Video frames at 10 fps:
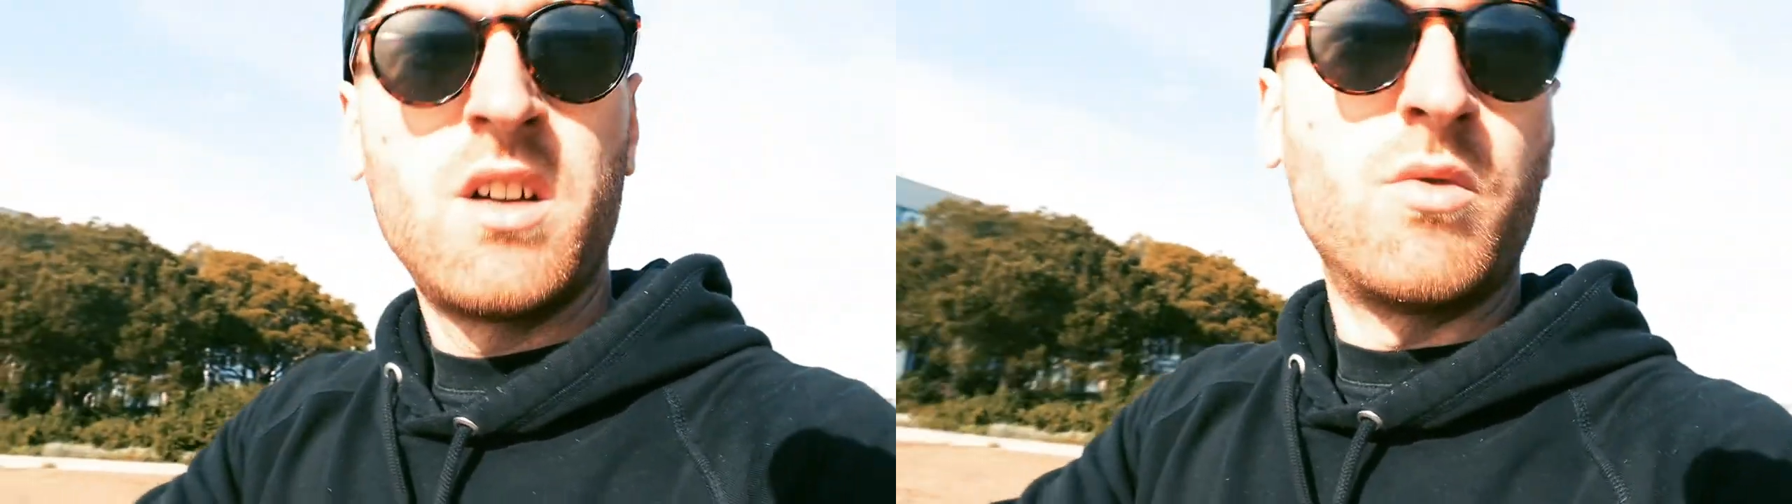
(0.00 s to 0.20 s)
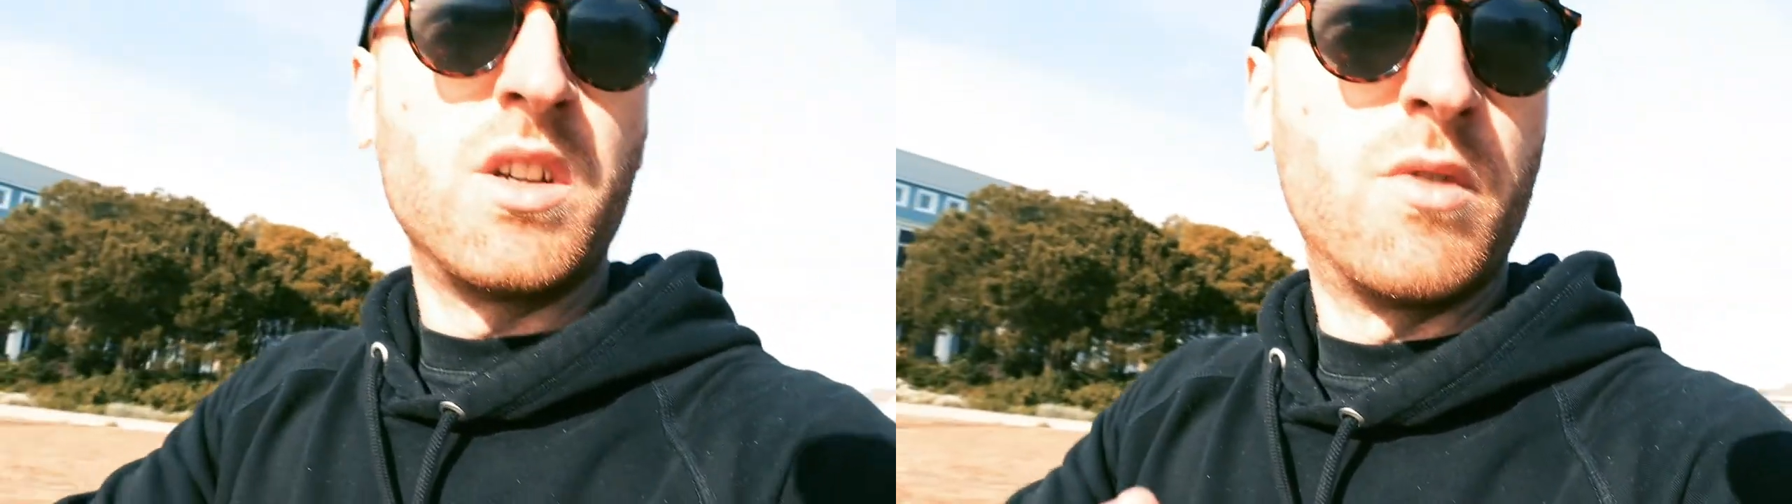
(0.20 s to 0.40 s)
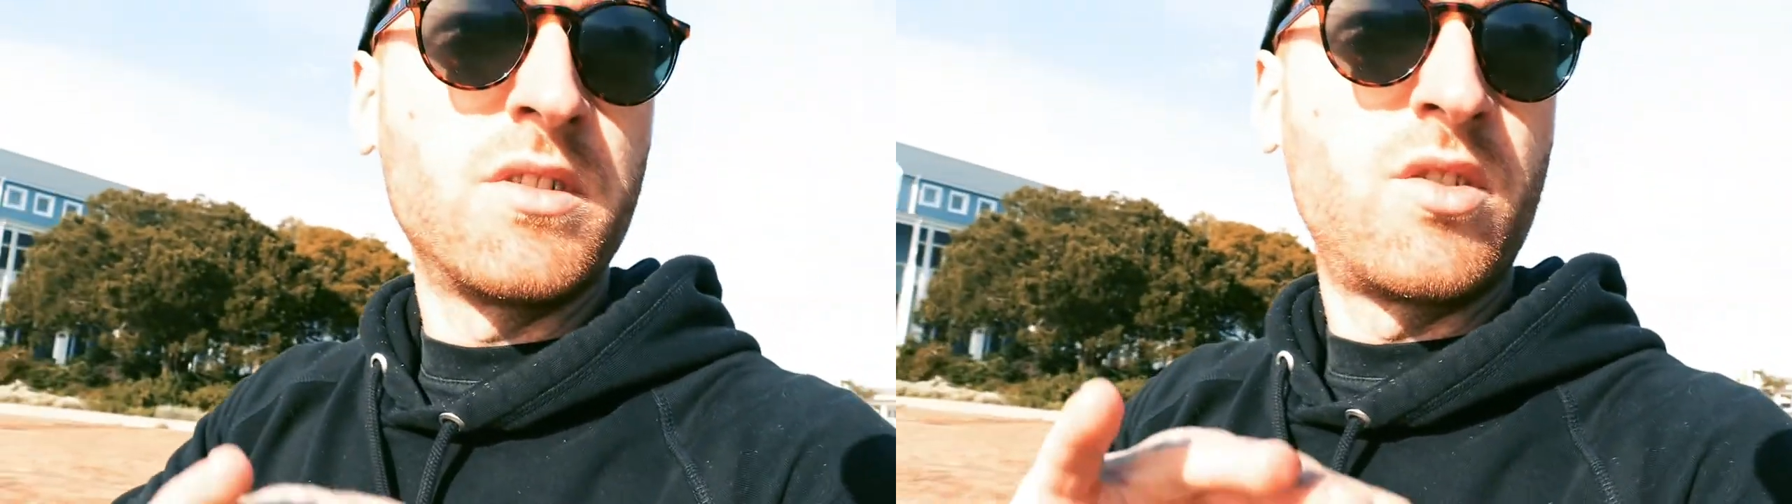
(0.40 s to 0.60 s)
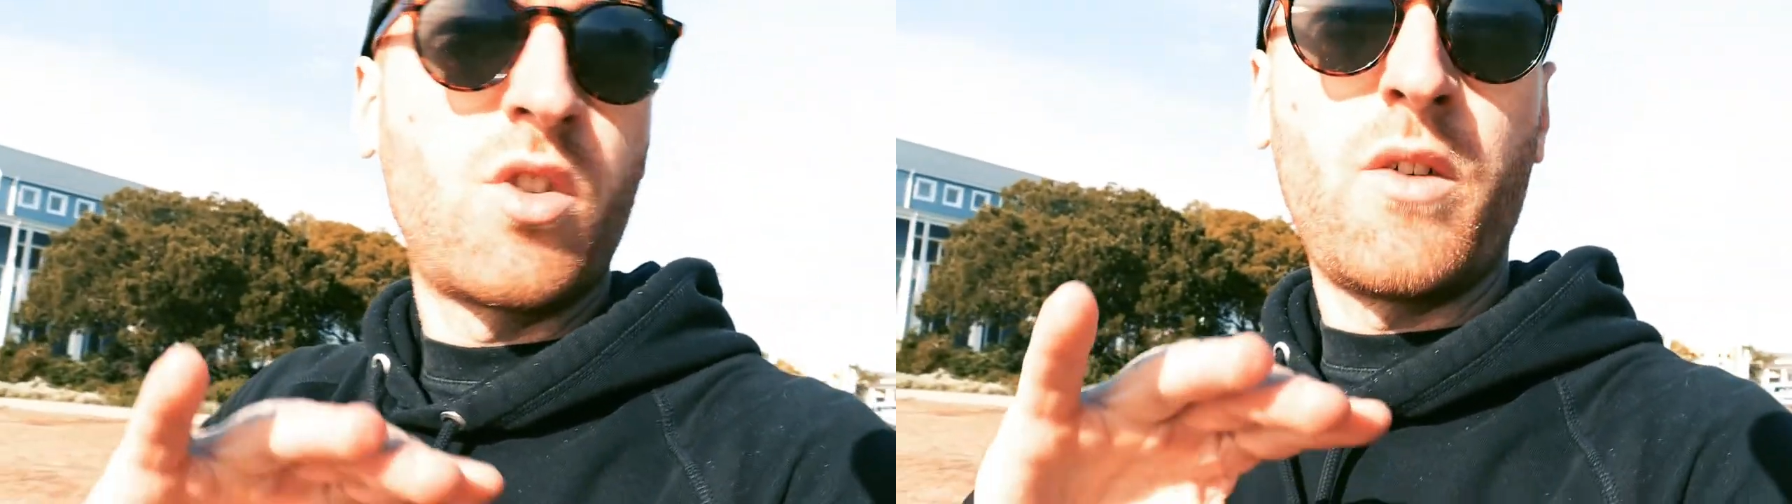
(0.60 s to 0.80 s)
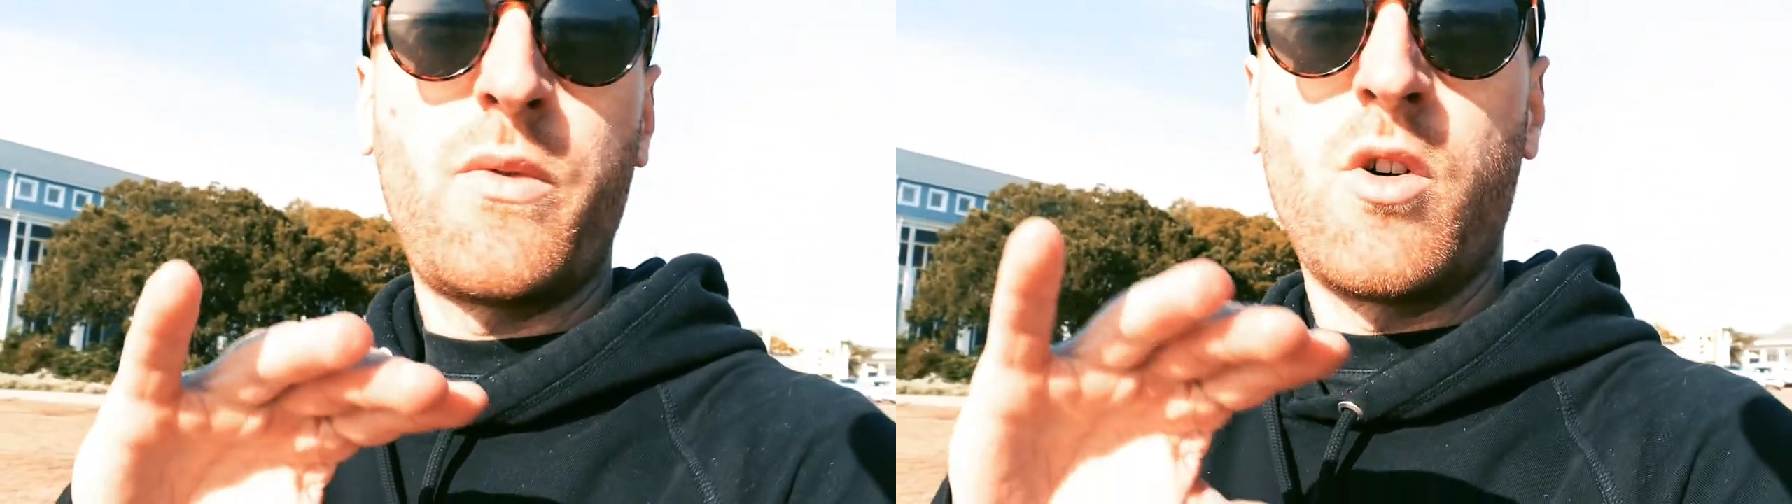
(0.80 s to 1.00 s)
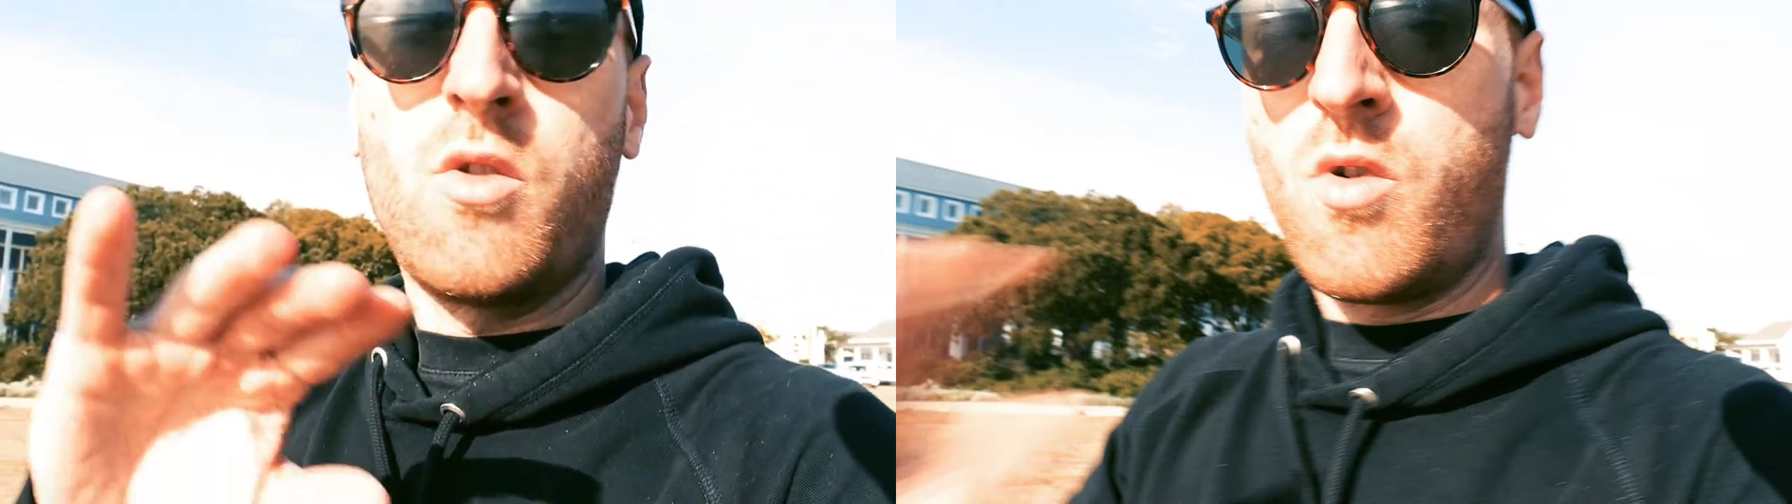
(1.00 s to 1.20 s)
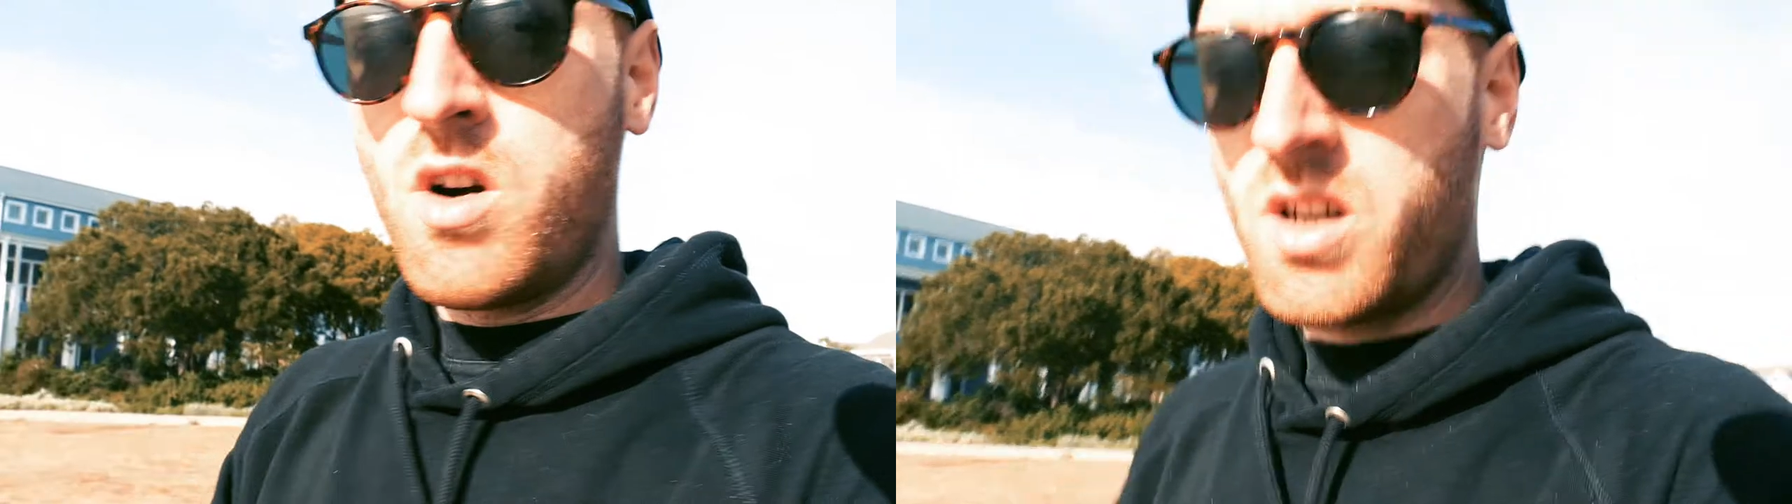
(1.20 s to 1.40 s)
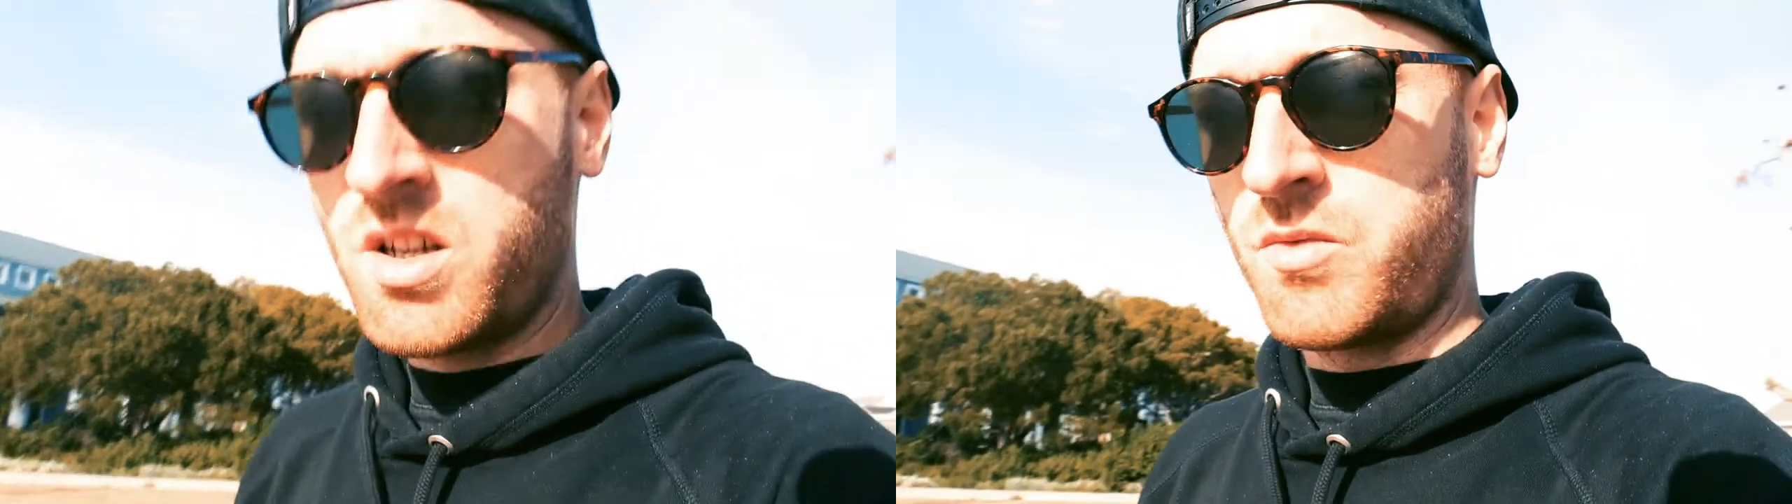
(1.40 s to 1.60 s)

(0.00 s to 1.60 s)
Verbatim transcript: We wanted to go for a walk.